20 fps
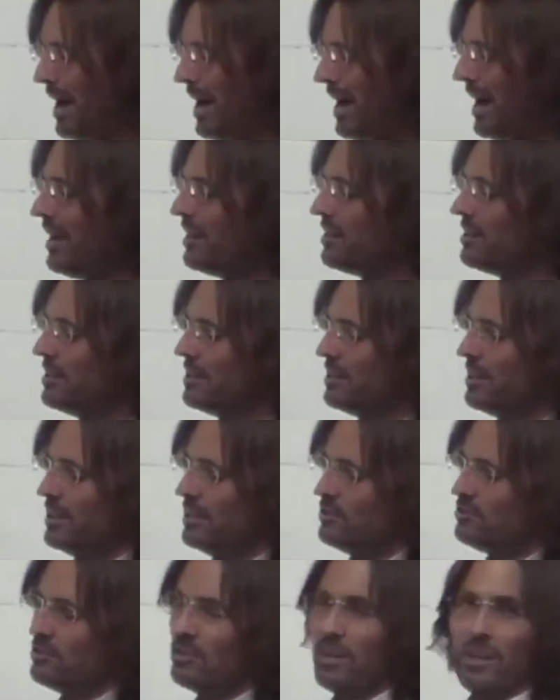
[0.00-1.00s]
But
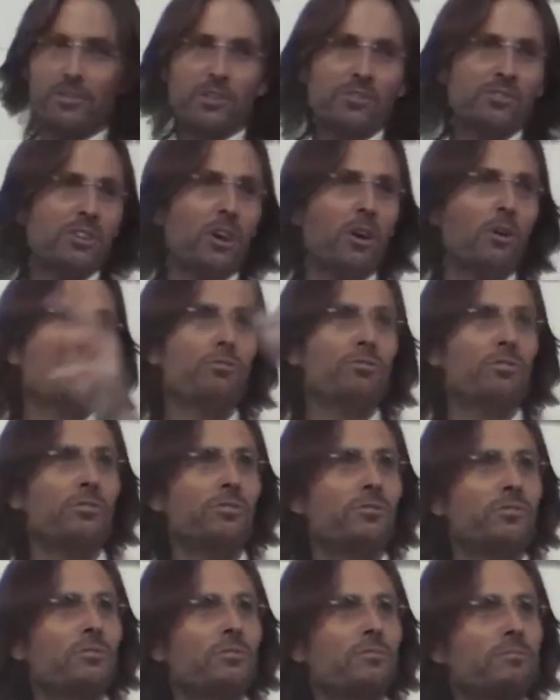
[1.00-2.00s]
it's not the soul
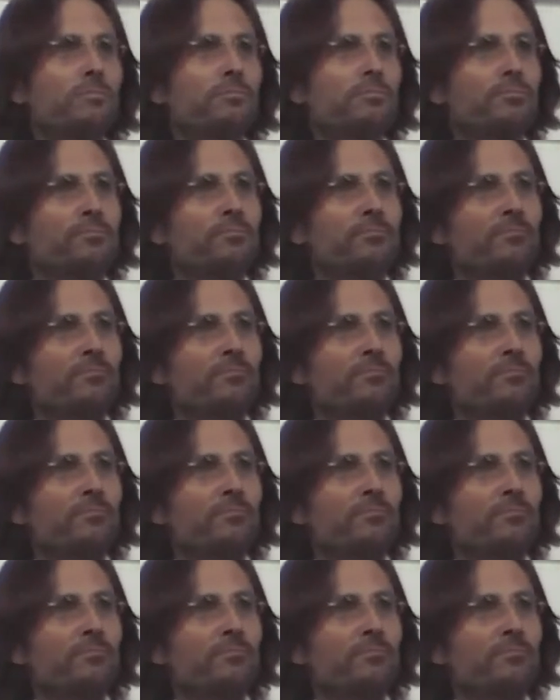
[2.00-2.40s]
truth.